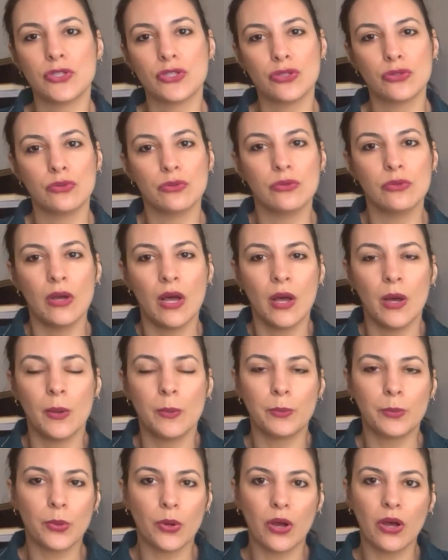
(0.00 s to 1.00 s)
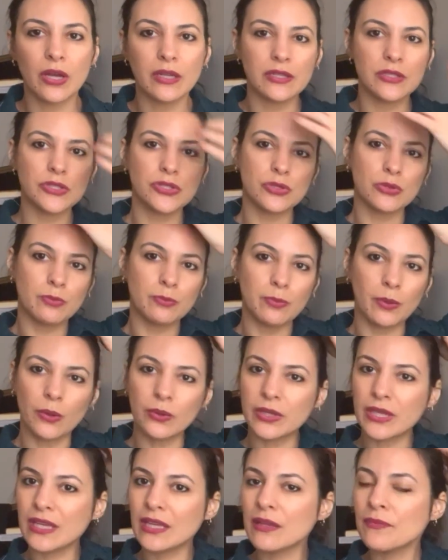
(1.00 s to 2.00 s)
too broad and too
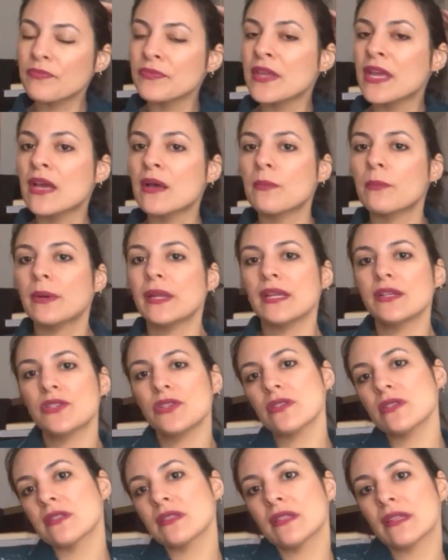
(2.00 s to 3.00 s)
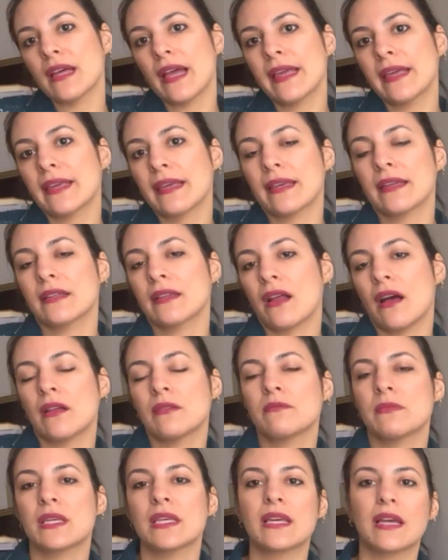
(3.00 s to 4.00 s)
bulky, but I just like it
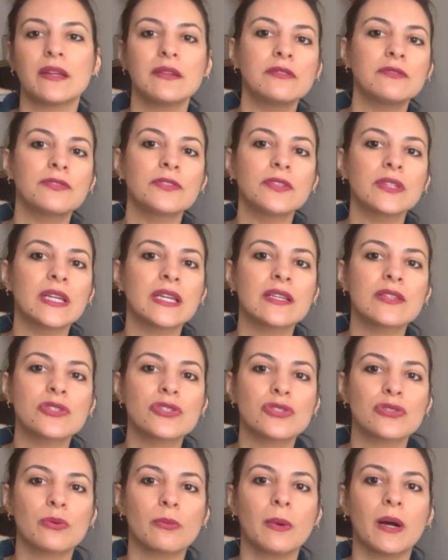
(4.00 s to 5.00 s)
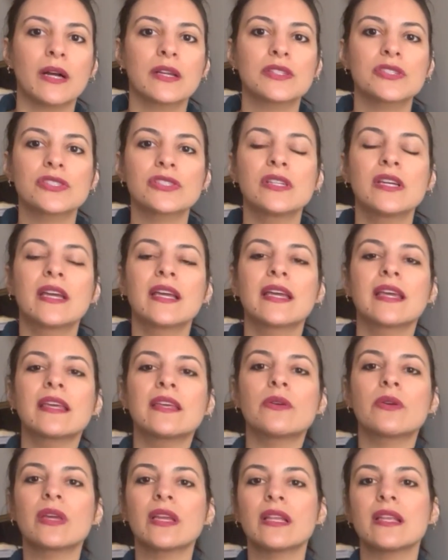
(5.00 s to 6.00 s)
on me. I don't feel like it's too much.
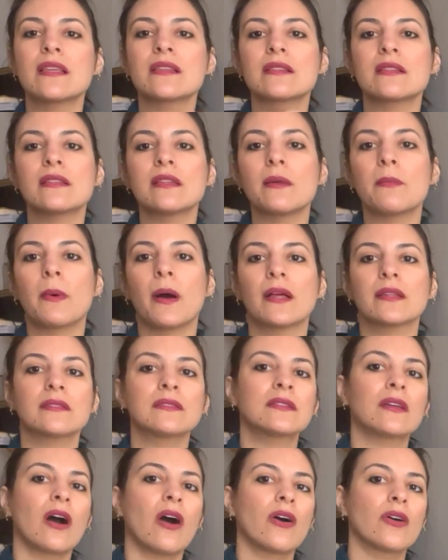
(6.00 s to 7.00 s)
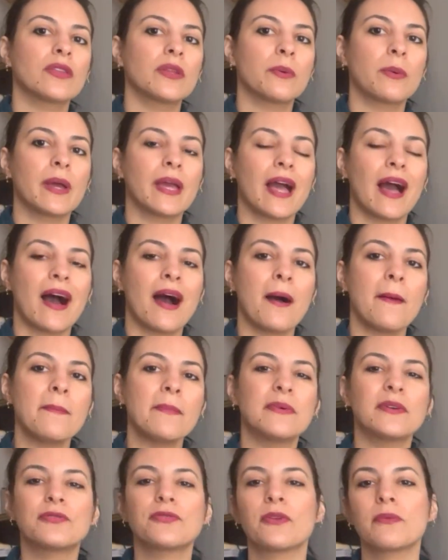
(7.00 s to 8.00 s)
You can easily button all the way up,
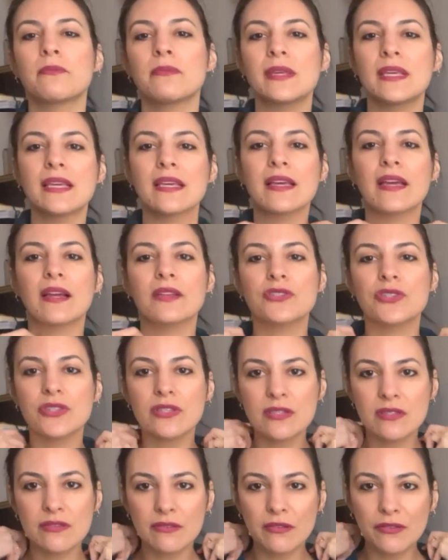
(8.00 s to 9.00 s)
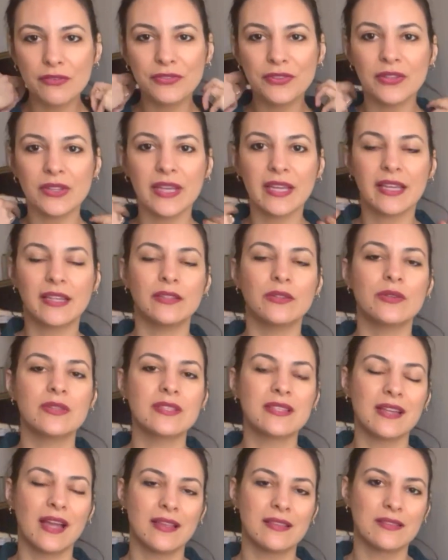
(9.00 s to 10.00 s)
but for me, I just feel like it
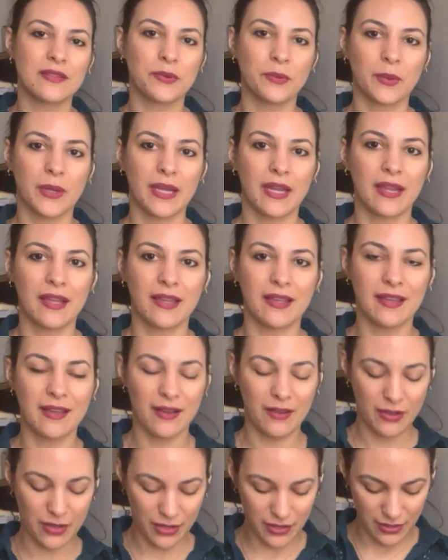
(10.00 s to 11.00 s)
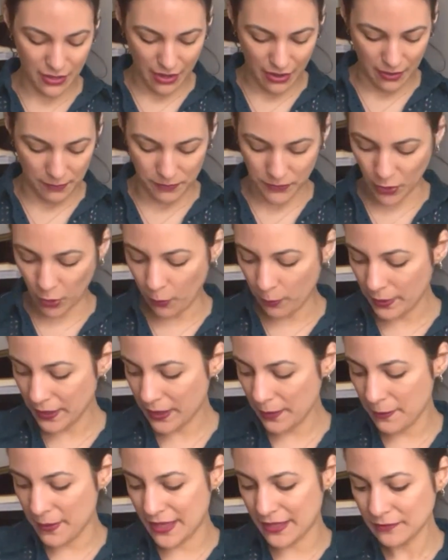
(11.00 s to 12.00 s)
looks nicer when I um, open
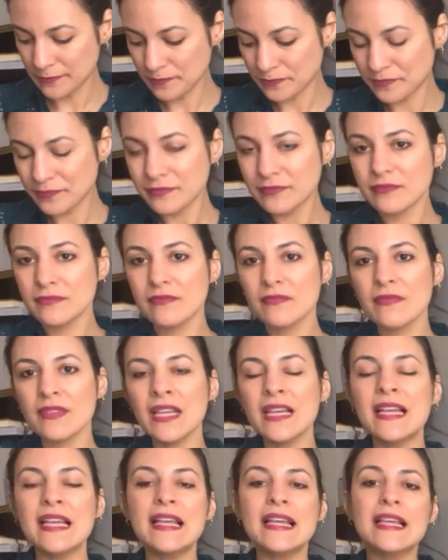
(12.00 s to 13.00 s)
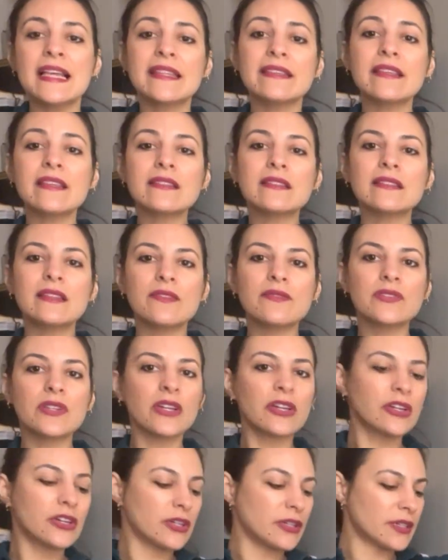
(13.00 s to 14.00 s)
a bit. The sleeves
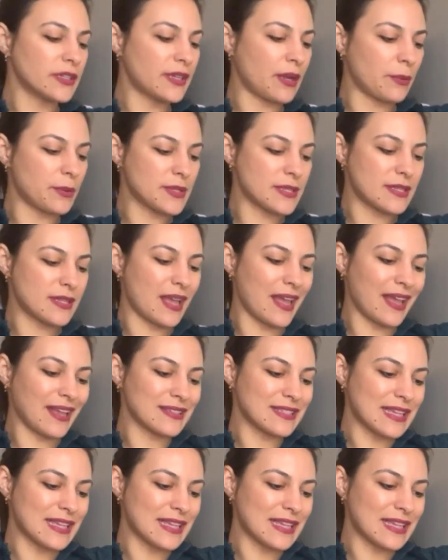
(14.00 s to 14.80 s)
are good, I would say a